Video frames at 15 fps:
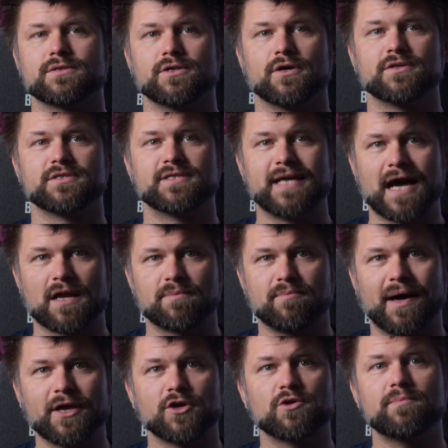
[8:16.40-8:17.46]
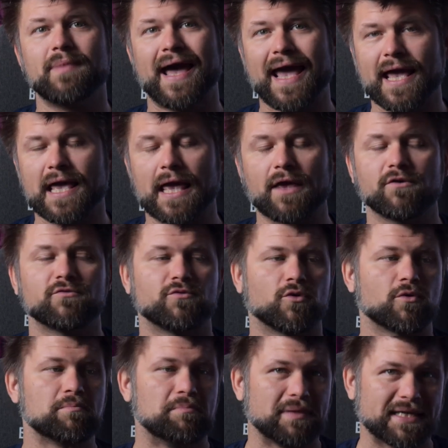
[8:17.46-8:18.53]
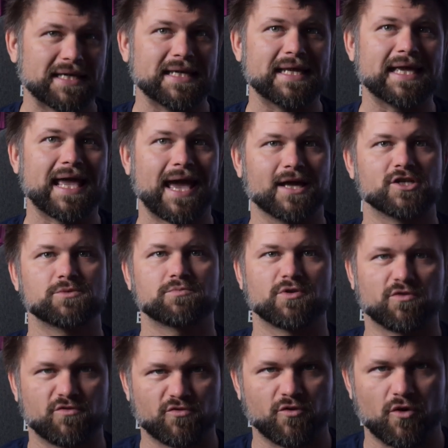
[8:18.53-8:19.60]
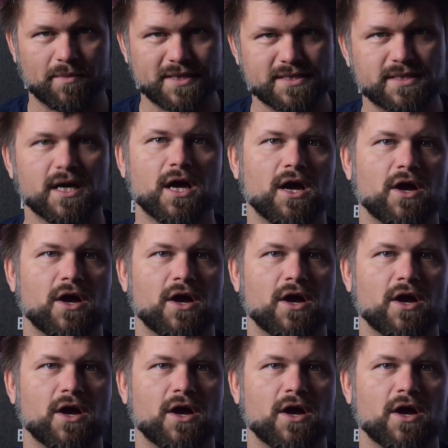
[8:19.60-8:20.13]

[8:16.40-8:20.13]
no doubt, but you're paying for bleeding edge performance,